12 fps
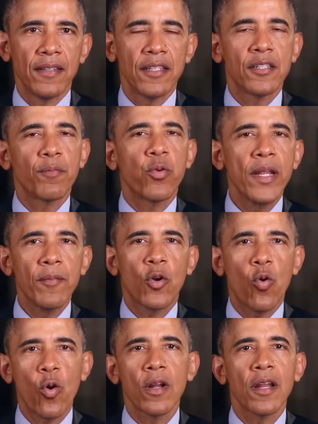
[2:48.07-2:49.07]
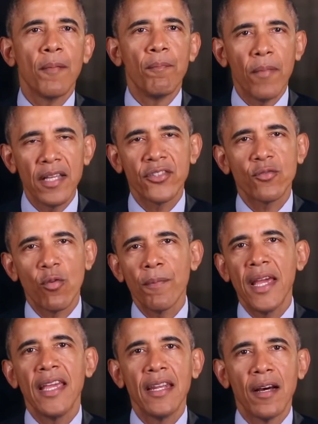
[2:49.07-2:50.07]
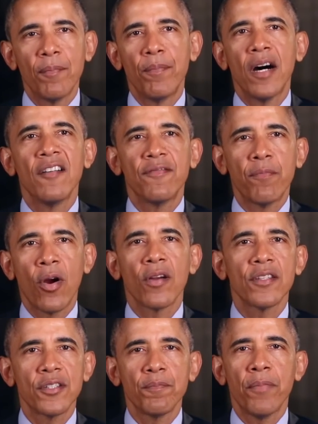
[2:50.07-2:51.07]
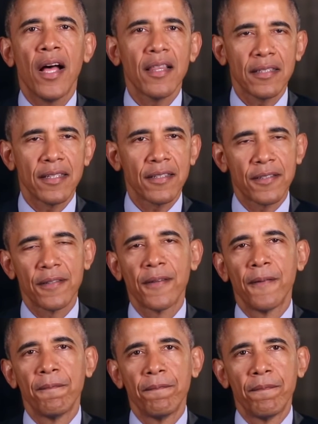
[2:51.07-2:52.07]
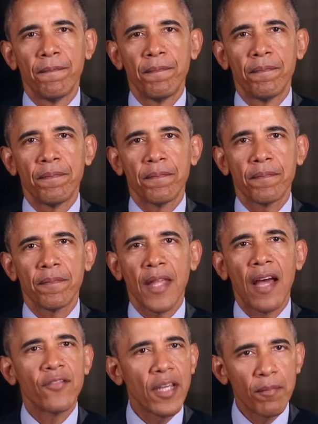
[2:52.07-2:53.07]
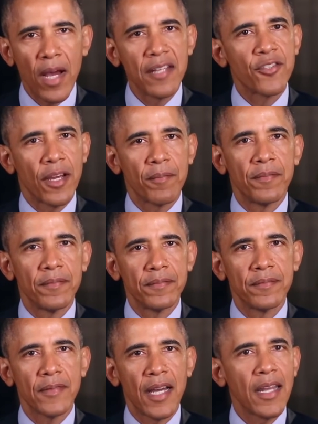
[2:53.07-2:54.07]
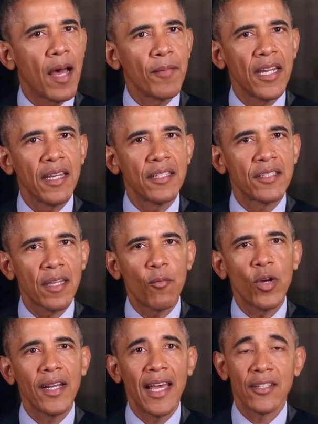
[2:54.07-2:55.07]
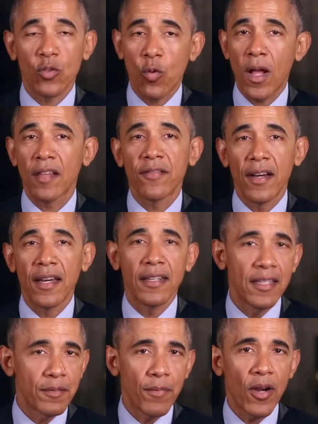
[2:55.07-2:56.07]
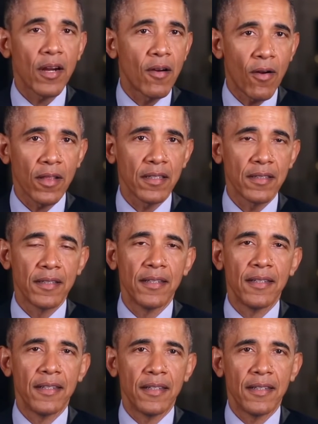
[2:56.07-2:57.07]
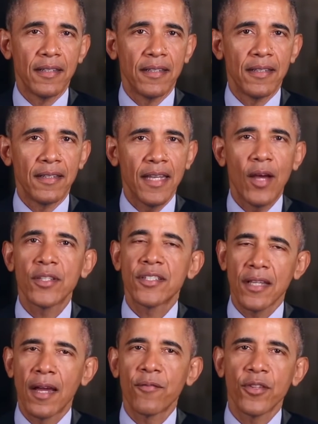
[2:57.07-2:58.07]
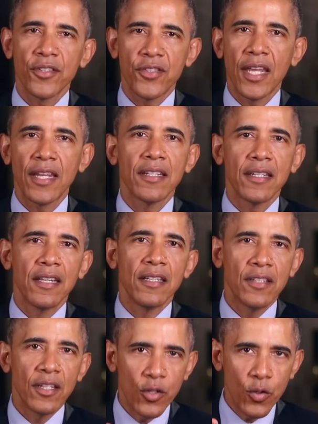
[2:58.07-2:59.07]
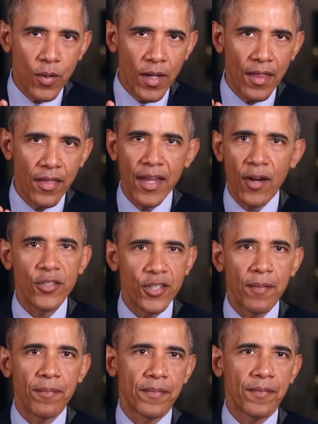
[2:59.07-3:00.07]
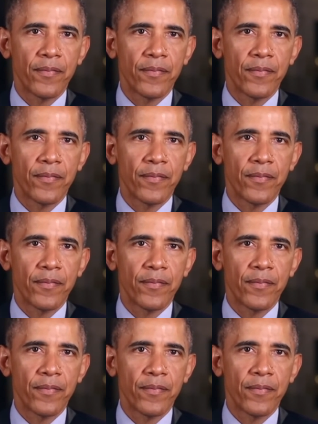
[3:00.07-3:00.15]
The Supreme Court must remain above partisan politics. I've done my job. I nominated someone as qualified as Merrick Garland. Now it's time for the Senate to do their job.